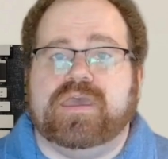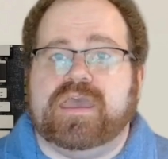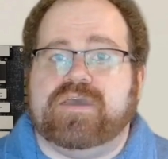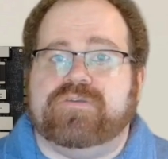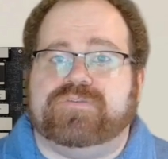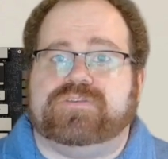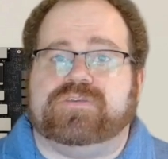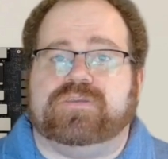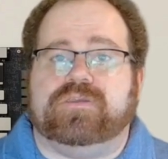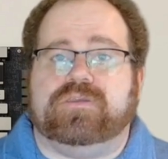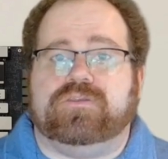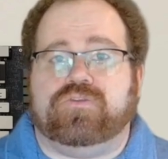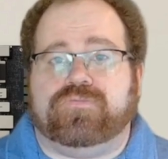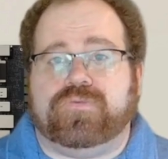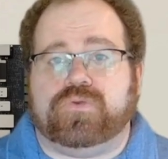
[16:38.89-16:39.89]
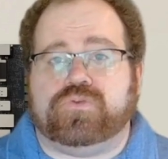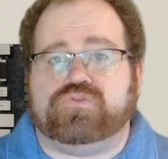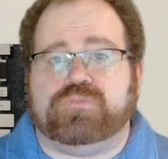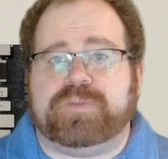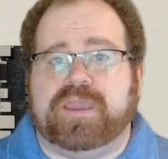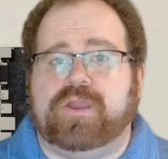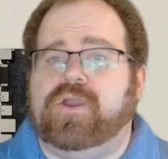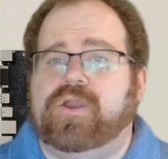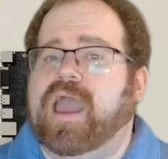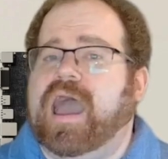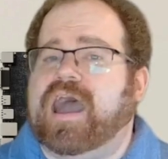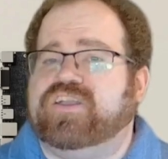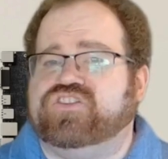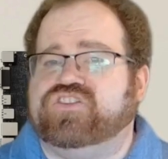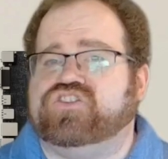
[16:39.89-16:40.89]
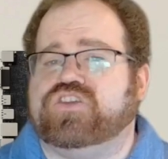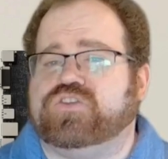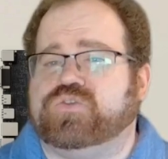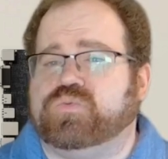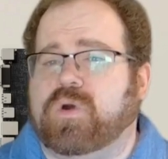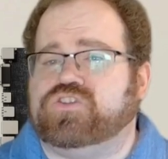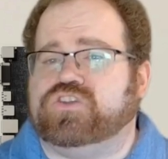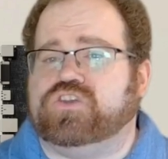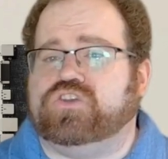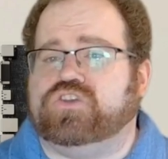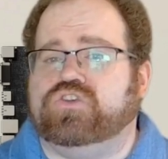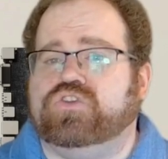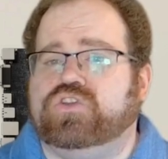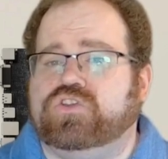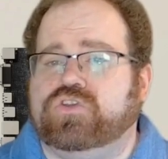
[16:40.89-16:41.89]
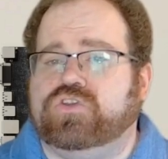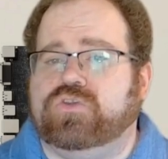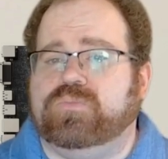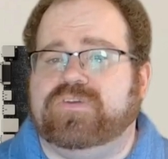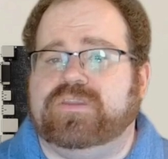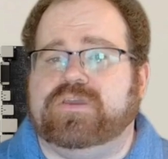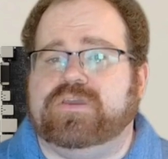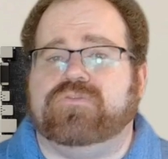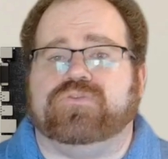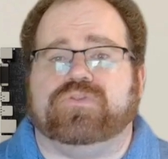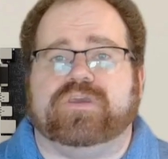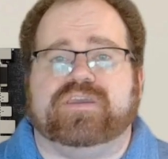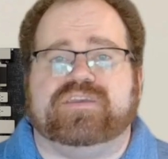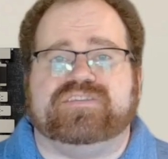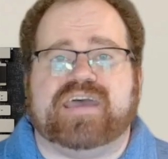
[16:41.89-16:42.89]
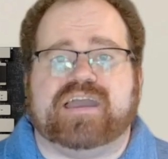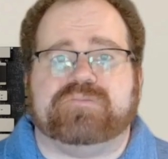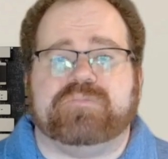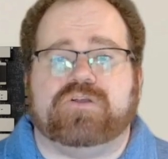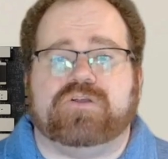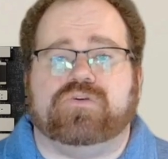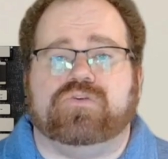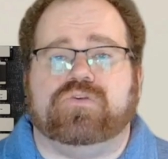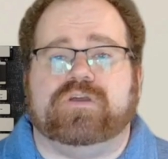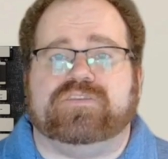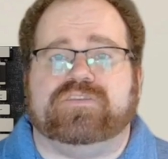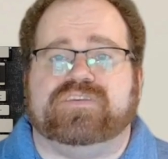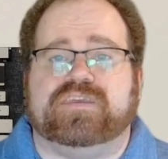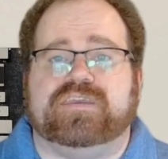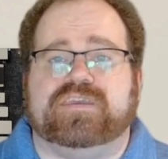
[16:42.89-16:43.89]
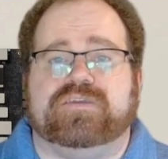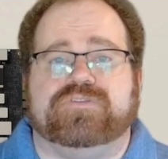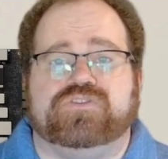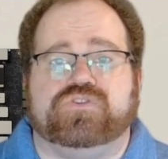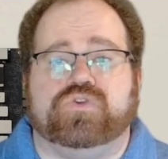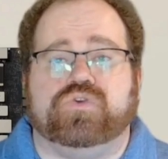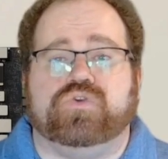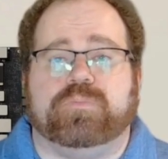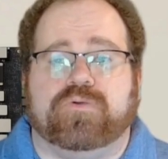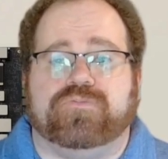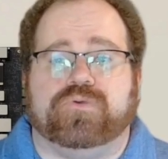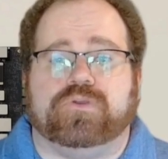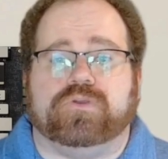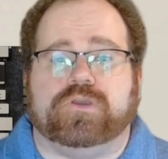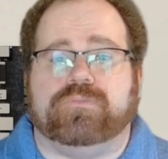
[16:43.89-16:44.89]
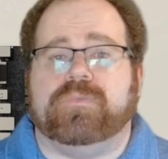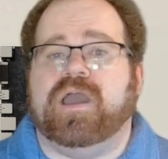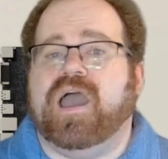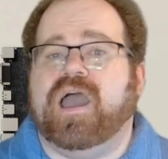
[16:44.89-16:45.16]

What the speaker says: If it's your first repair, I suggest watching a YouTube video for the exact model and seeing if it's doable for you.